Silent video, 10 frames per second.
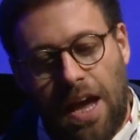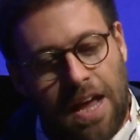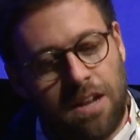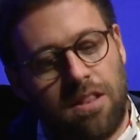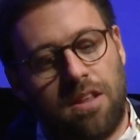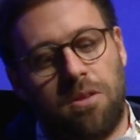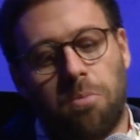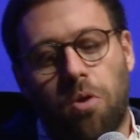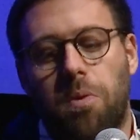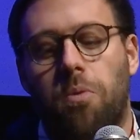And the
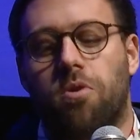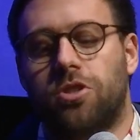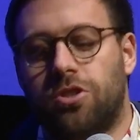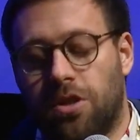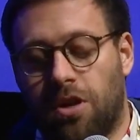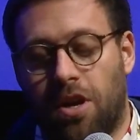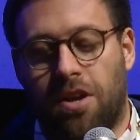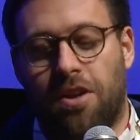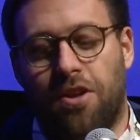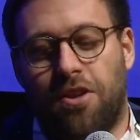more we were
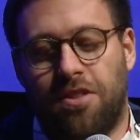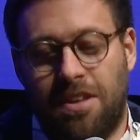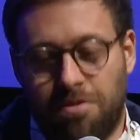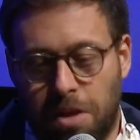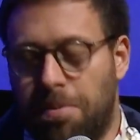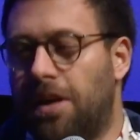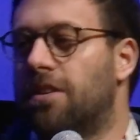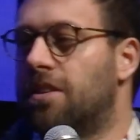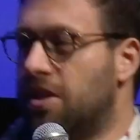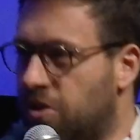developing
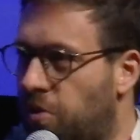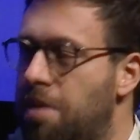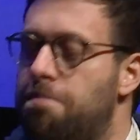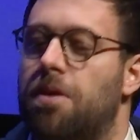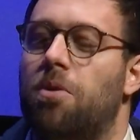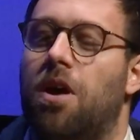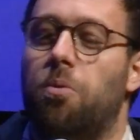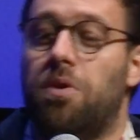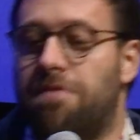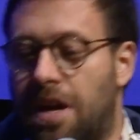the script,
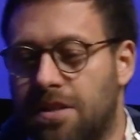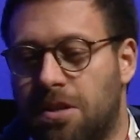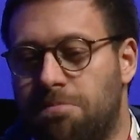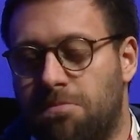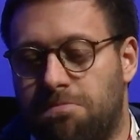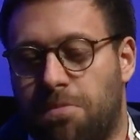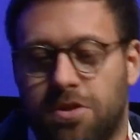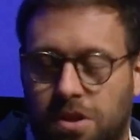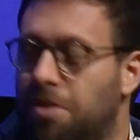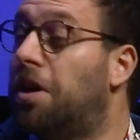we found some
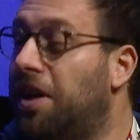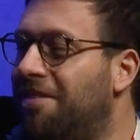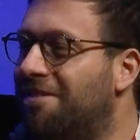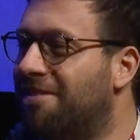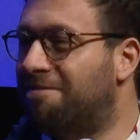personal money